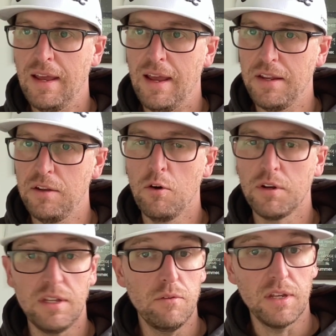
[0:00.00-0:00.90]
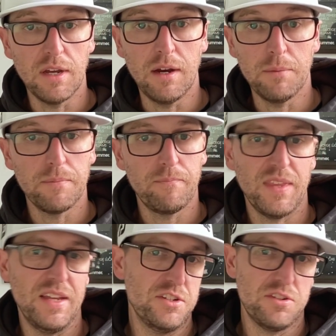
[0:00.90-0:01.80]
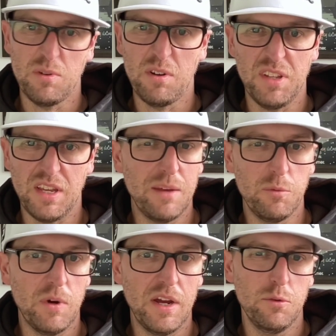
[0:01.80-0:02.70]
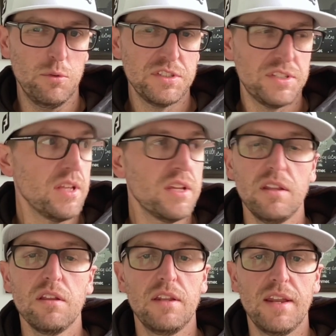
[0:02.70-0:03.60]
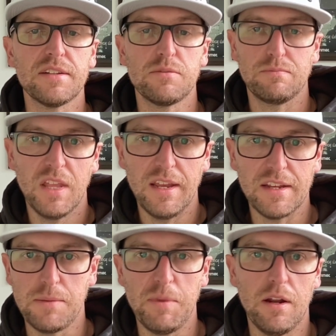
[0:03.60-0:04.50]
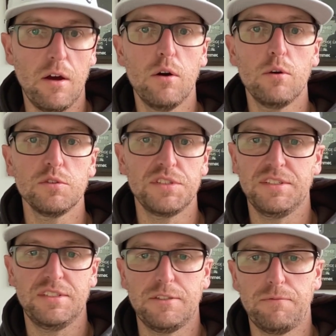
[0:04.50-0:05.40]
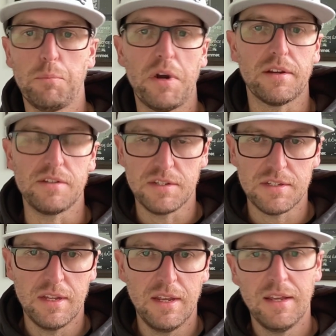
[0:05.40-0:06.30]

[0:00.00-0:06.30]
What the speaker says: and not giving up and just throwing the game away, or just thinking that the next X amount of holes is just for practice.